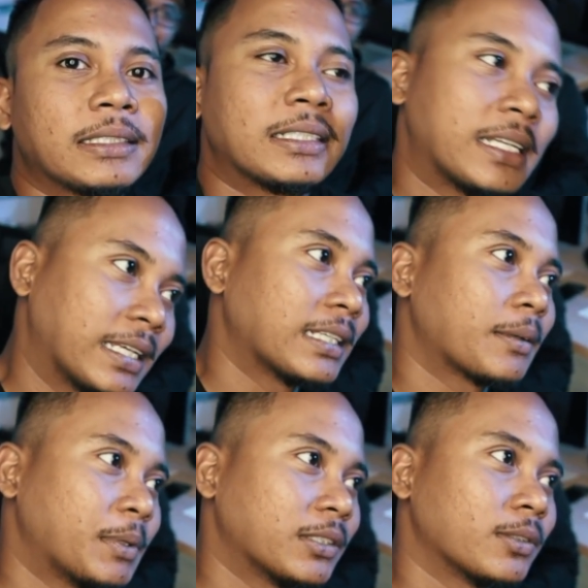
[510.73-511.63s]
in the next
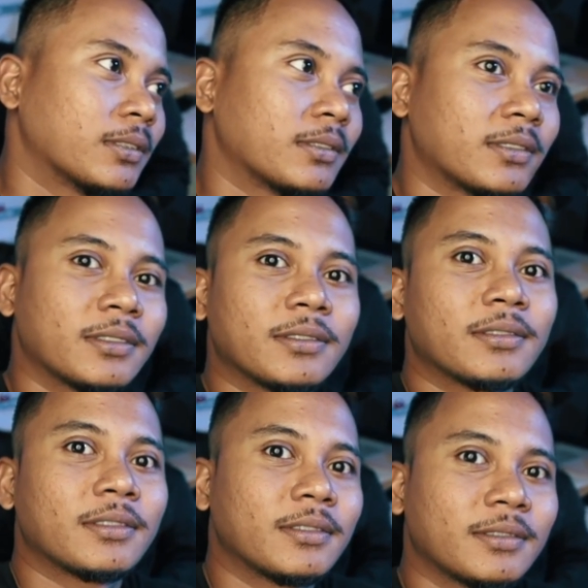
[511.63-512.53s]
episode.
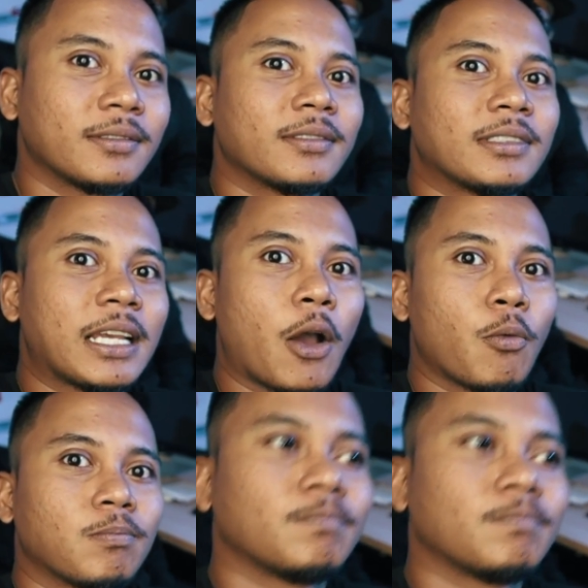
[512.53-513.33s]
Ciao. Ciao.